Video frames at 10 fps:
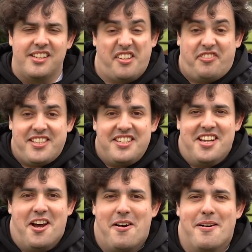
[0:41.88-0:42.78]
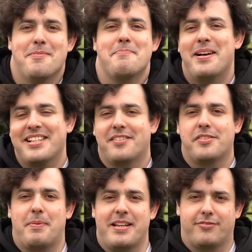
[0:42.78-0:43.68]
If you didn't know, I'm a massive
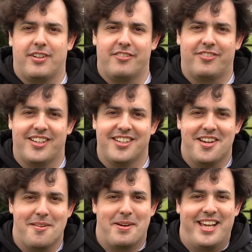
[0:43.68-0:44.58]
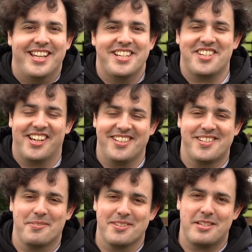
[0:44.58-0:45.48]
spaceflight fan, and my inner
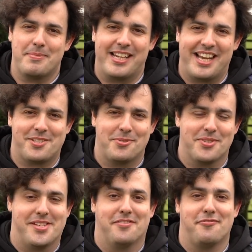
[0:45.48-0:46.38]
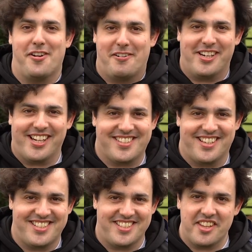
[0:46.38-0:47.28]
child who wanted to be an astronaut is very
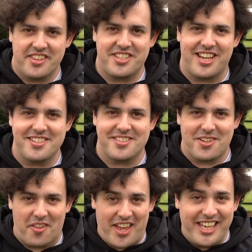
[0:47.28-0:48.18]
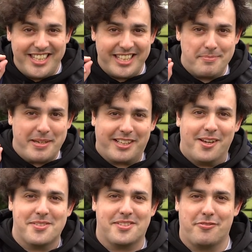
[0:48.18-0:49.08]
excited that the chance has got that little bit
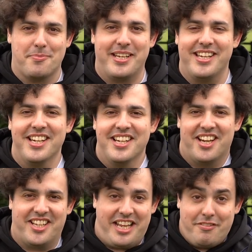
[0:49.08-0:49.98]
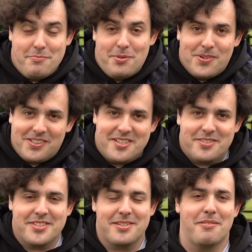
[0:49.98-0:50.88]
closer for me, and even more
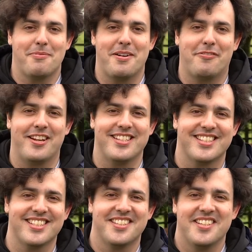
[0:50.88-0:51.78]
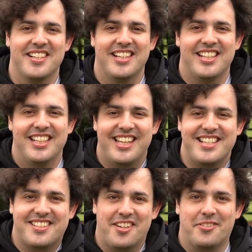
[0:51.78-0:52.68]
close for some of my friends.
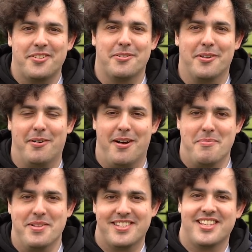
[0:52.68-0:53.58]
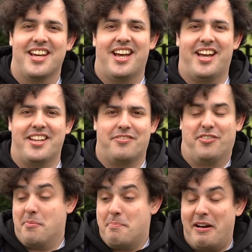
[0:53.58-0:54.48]
Let's go through the requirements, and
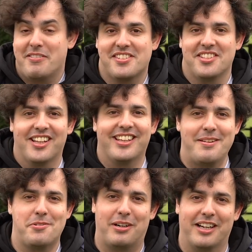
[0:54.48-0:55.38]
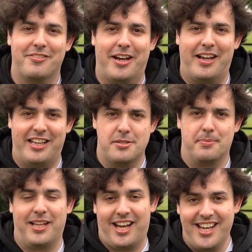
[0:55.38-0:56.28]
for comparison, I'll keep track of how
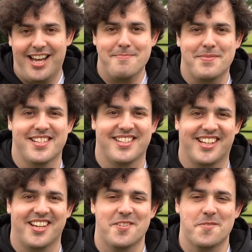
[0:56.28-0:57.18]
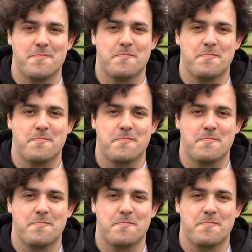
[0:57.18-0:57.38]
eligible I am as I go.